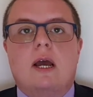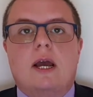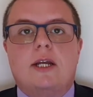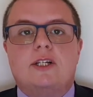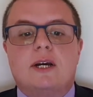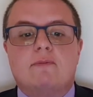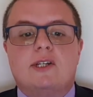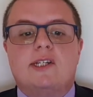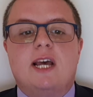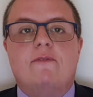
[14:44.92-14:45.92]
In chapter
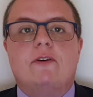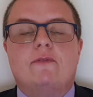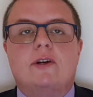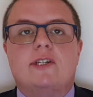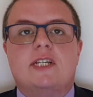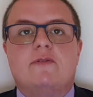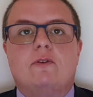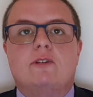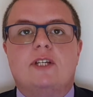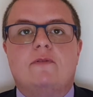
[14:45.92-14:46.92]
seven, verses
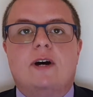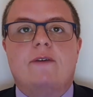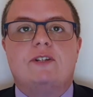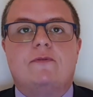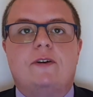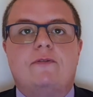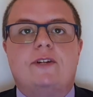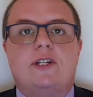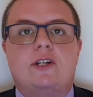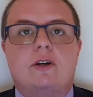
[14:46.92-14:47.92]
forty-five to
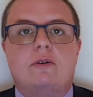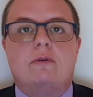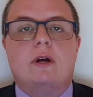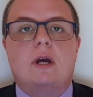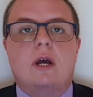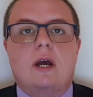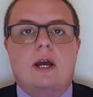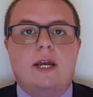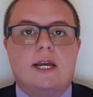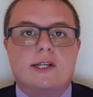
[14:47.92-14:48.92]
fifty-two,
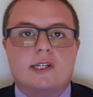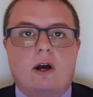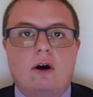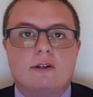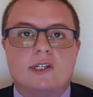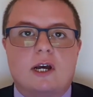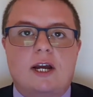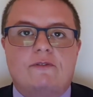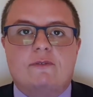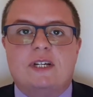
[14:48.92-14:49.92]
he gets a hard
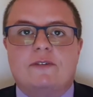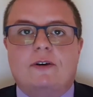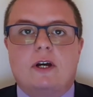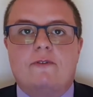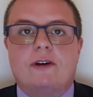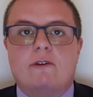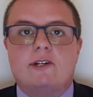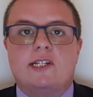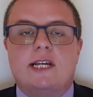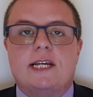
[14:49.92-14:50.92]
time from his fellow
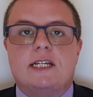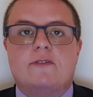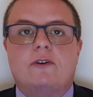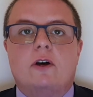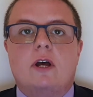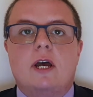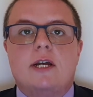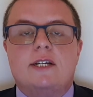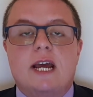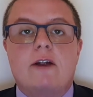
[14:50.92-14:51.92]
Pharisees for
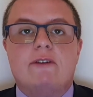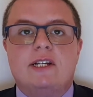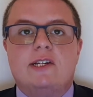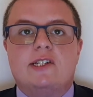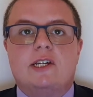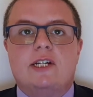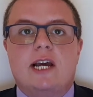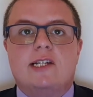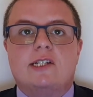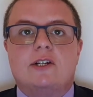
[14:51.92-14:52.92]
daring to
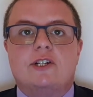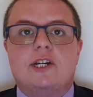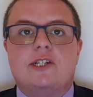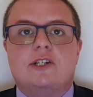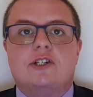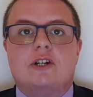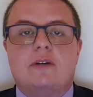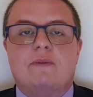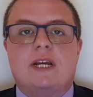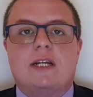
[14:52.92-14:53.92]
suggest that Jesus
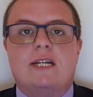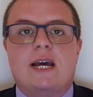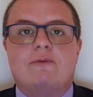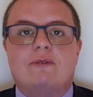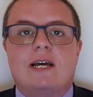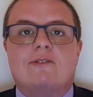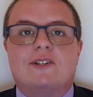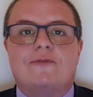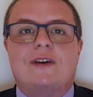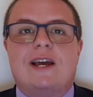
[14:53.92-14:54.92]
shouldn't be condemned without
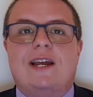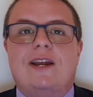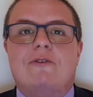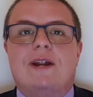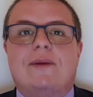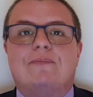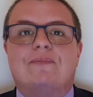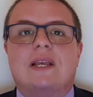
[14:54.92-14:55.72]
a fair hearing.